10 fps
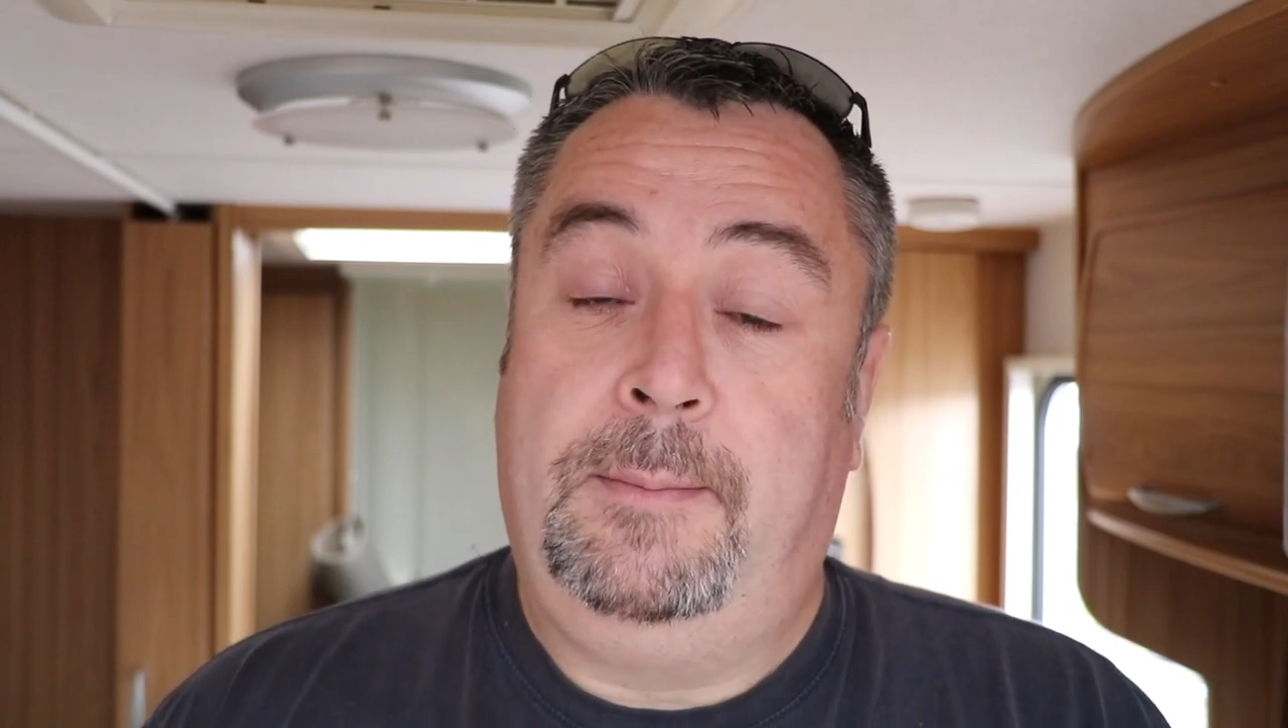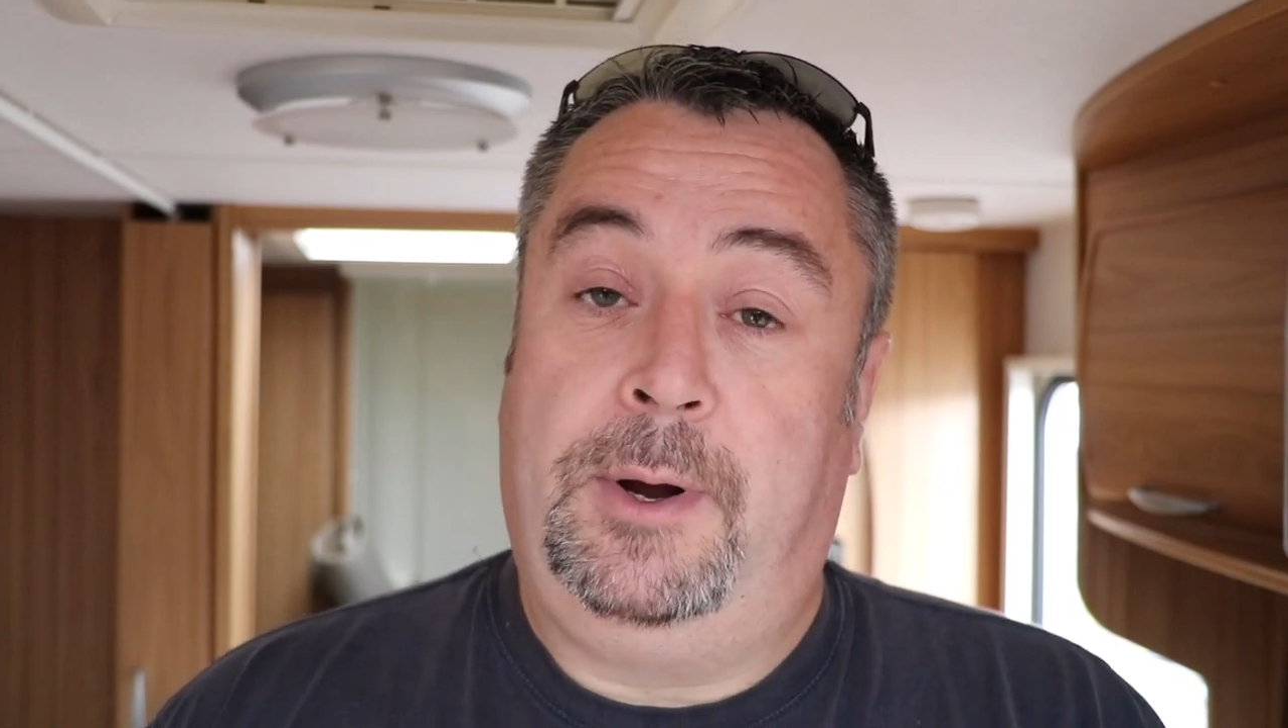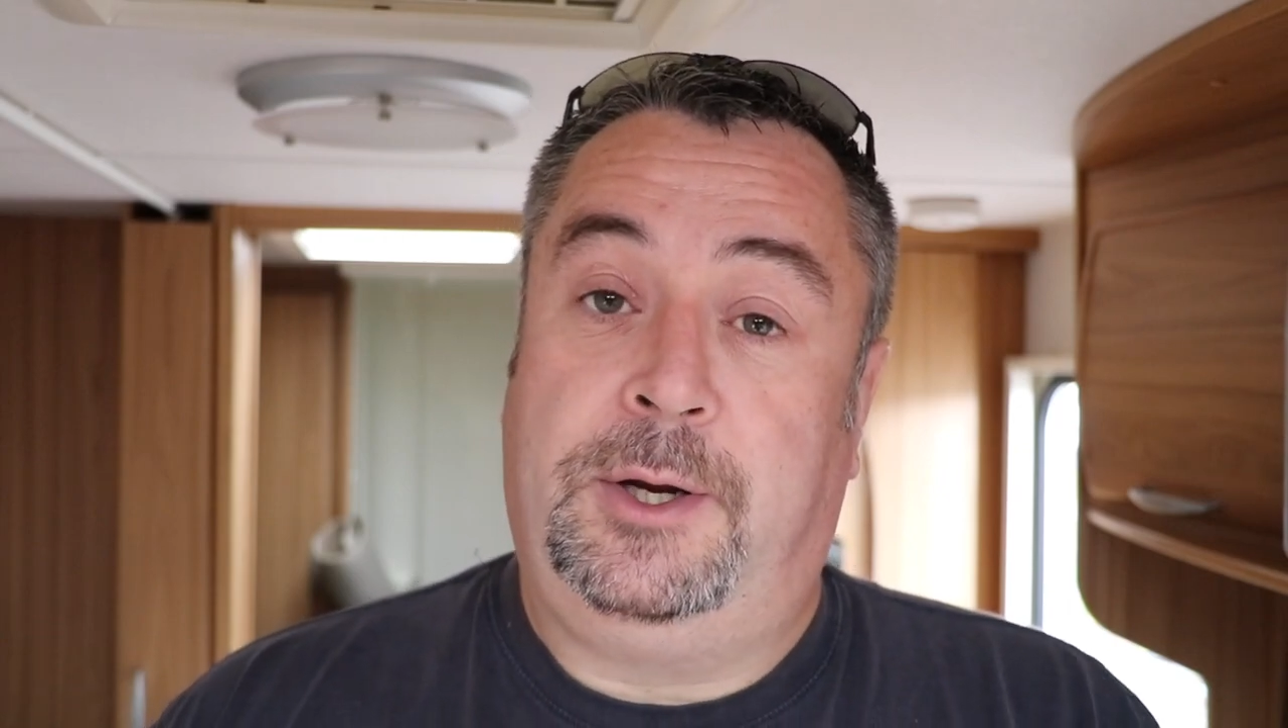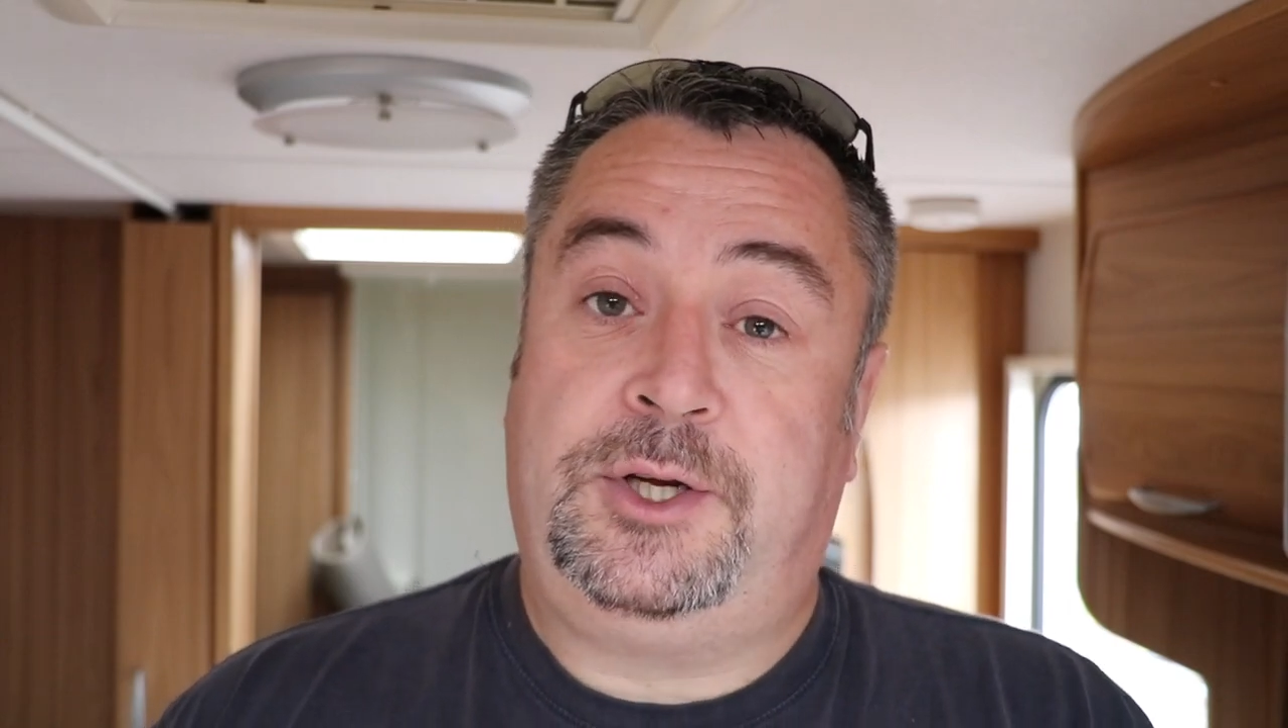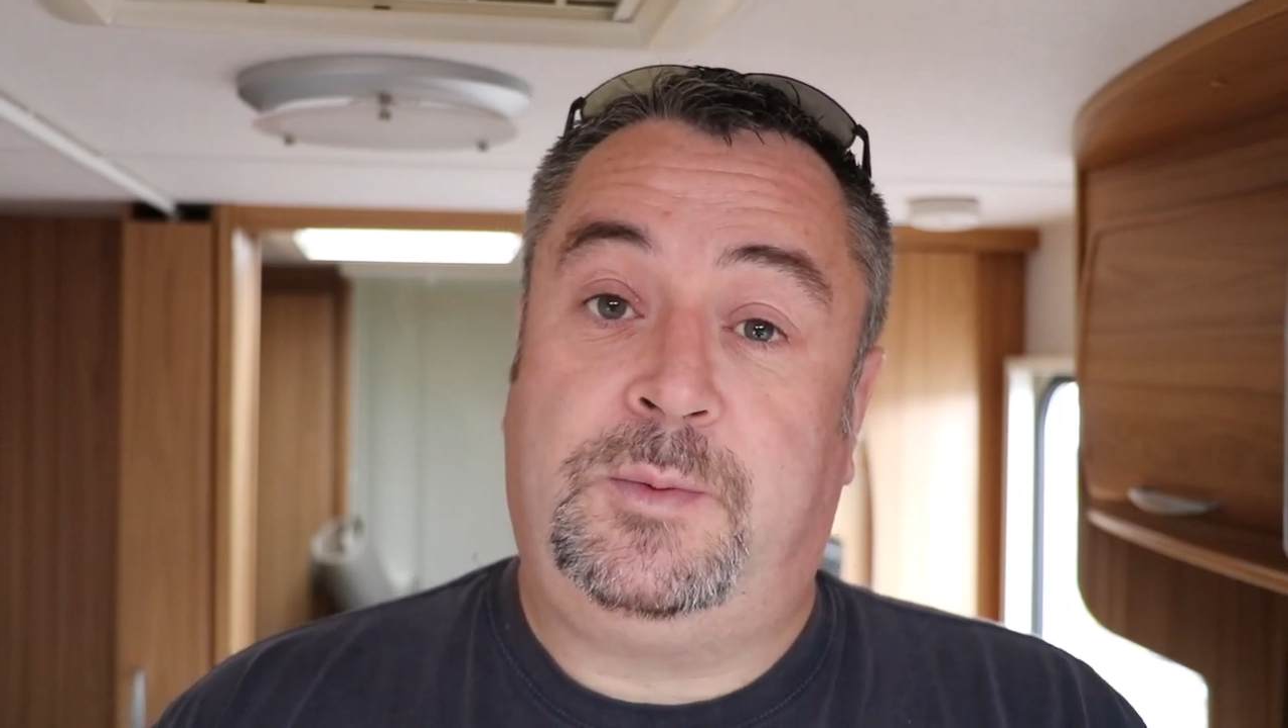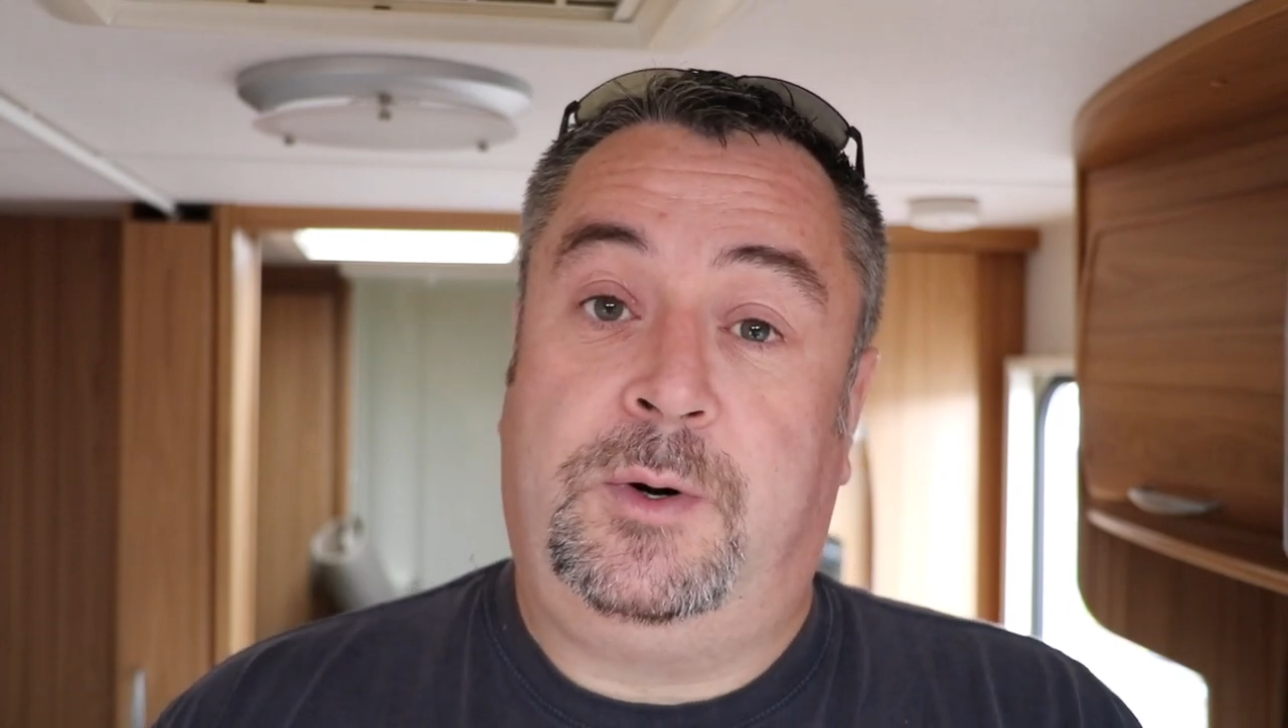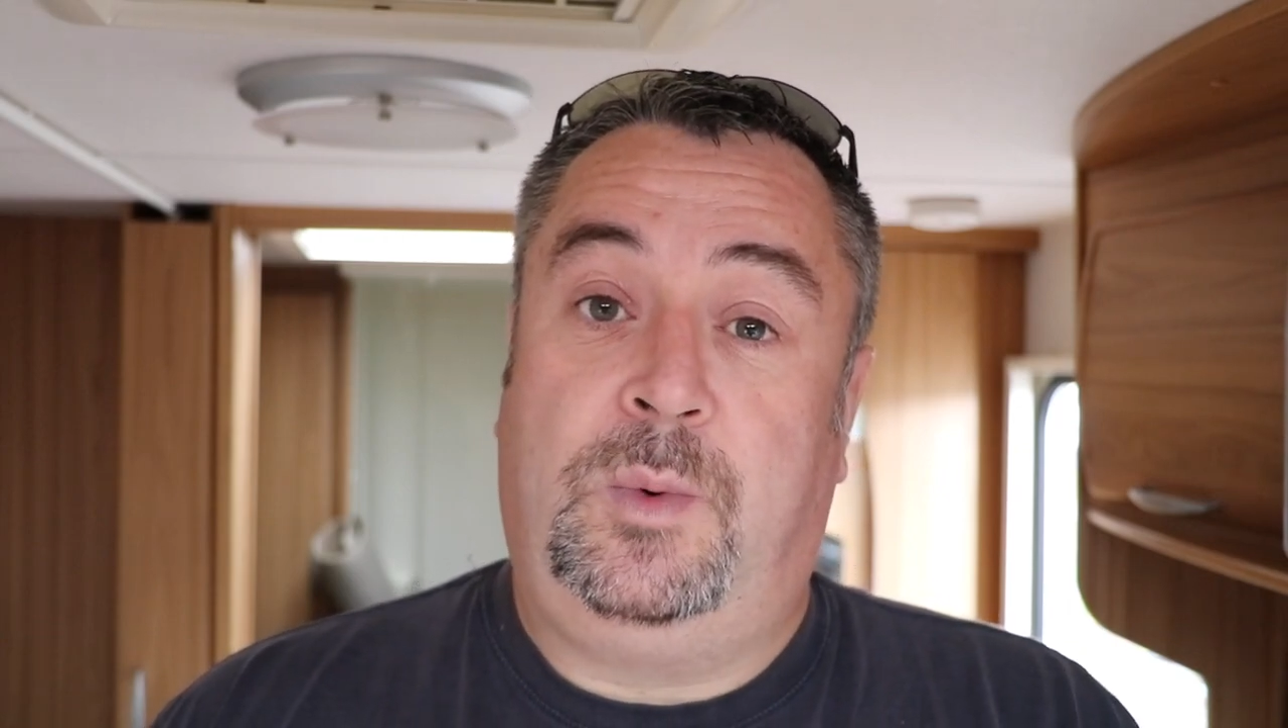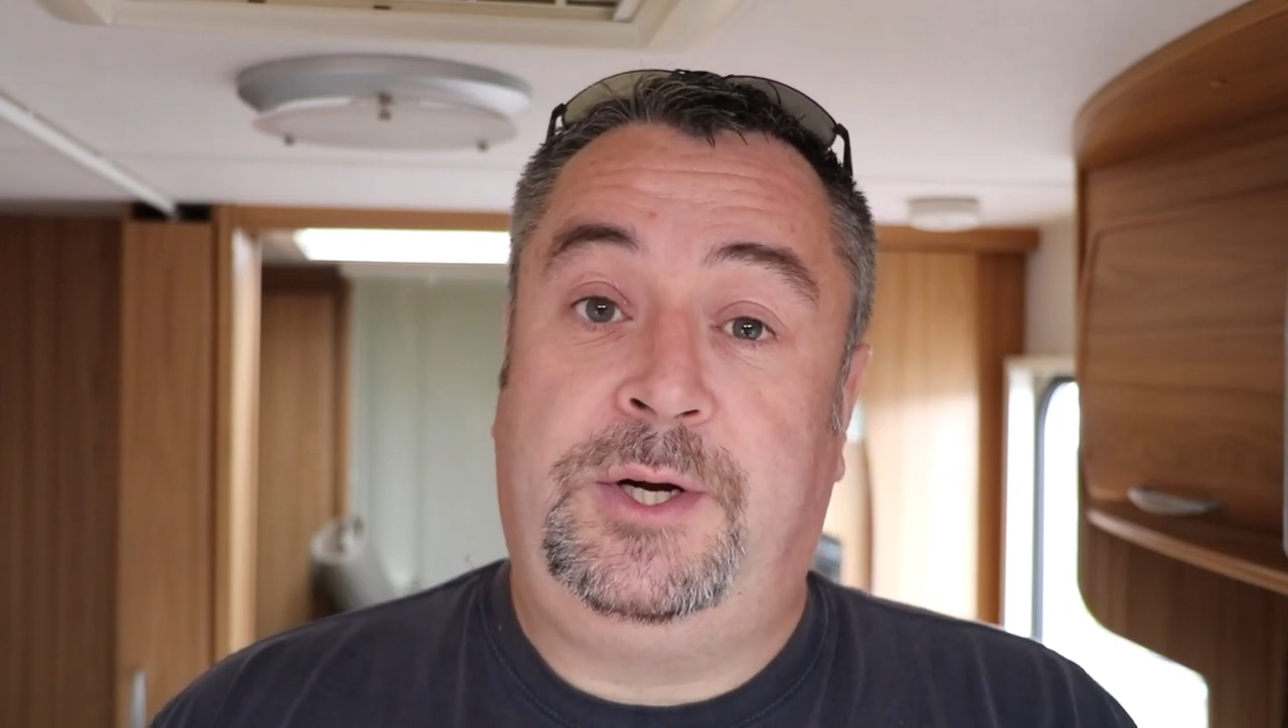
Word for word: But I just want to